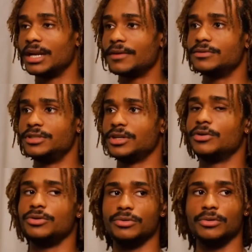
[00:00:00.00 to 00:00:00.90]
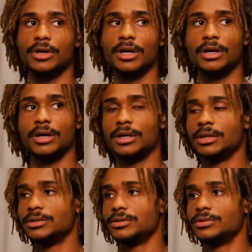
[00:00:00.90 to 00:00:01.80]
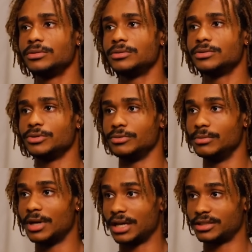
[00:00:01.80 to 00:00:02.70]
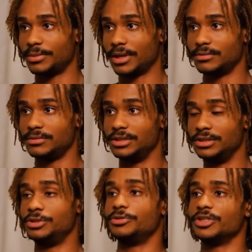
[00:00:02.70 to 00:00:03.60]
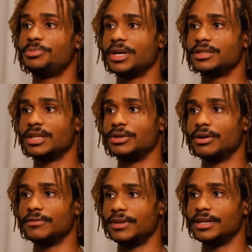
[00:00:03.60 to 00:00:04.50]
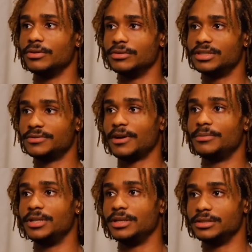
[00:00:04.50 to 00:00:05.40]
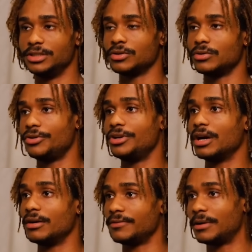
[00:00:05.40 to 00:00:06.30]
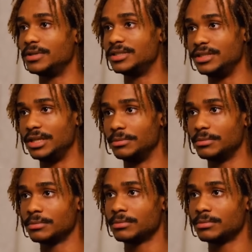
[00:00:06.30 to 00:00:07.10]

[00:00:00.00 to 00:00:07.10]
And I have to tell you to ask for the disrespect that you have led on this family, dishonoring our family's name.